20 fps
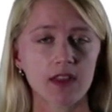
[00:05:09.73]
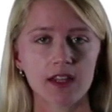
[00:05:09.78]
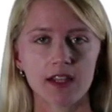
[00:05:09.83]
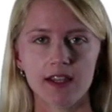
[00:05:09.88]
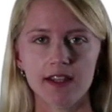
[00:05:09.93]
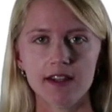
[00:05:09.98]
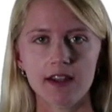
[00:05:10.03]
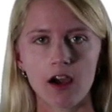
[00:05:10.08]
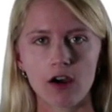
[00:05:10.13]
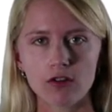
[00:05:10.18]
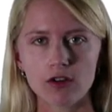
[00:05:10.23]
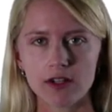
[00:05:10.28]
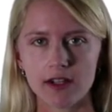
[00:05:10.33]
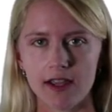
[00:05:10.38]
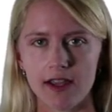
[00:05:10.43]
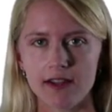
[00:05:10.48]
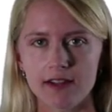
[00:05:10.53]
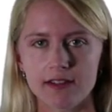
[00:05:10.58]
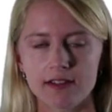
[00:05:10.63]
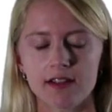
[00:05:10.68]
In our
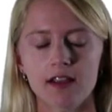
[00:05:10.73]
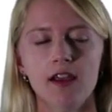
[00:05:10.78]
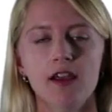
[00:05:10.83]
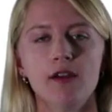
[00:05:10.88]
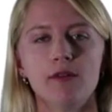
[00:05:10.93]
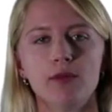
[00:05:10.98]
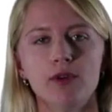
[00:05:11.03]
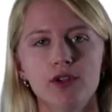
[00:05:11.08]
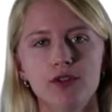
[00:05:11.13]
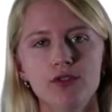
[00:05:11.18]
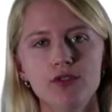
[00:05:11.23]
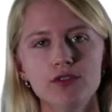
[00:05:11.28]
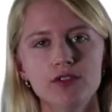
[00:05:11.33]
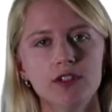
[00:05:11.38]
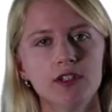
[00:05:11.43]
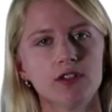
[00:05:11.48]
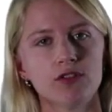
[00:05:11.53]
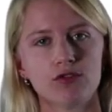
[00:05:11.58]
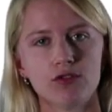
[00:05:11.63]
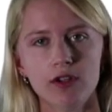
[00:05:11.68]
case, we're using
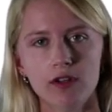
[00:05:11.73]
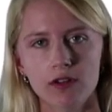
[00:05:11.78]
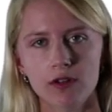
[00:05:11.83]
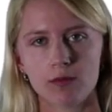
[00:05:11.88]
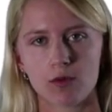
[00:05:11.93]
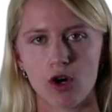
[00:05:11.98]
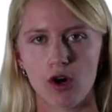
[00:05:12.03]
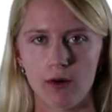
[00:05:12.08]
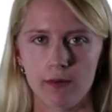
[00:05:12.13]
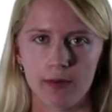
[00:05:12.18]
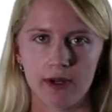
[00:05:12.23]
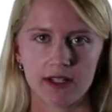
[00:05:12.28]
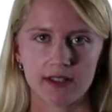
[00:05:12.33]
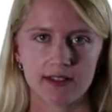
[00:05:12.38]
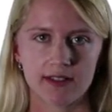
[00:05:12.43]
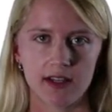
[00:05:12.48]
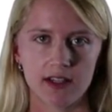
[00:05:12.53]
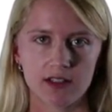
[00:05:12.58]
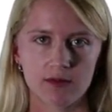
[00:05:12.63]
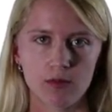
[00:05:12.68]
a trillium compact
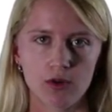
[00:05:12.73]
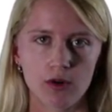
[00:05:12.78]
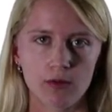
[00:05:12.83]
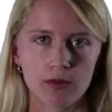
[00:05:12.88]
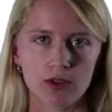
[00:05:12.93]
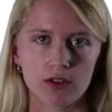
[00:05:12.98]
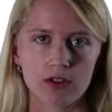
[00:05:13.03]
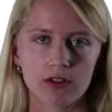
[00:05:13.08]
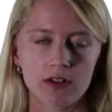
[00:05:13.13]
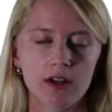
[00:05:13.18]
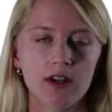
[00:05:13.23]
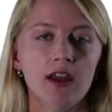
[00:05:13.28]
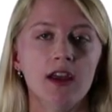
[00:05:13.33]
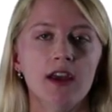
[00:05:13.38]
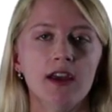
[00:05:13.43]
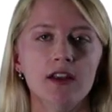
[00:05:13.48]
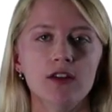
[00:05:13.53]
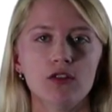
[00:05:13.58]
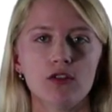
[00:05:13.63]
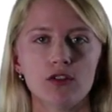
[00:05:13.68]
seismometer
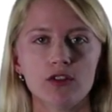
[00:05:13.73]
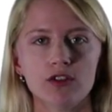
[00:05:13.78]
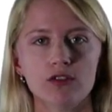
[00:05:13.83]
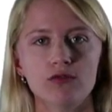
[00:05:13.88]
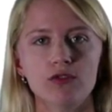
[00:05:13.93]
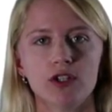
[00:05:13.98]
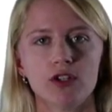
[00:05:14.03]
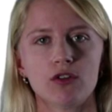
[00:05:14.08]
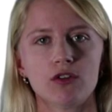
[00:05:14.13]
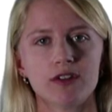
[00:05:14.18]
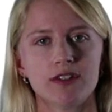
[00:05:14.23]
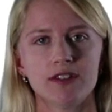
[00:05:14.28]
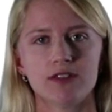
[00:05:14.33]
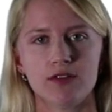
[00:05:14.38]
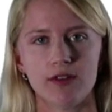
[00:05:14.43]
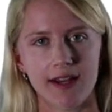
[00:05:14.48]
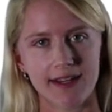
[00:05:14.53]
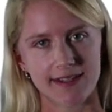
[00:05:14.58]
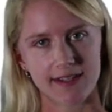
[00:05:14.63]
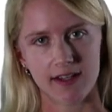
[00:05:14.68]
in order to record the
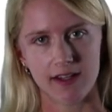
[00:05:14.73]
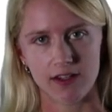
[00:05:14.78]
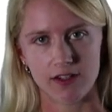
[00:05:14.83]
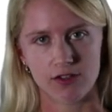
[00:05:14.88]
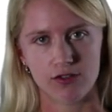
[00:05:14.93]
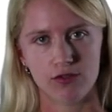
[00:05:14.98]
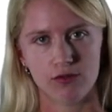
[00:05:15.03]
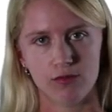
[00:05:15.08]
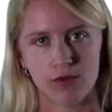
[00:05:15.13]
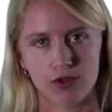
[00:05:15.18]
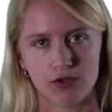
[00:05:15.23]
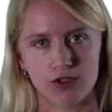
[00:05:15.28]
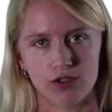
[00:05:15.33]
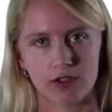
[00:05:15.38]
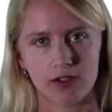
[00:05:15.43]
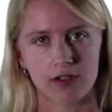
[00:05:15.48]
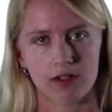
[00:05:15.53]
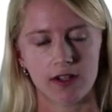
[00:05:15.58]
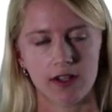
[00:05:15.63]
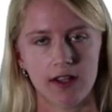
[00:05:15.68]
translational motion,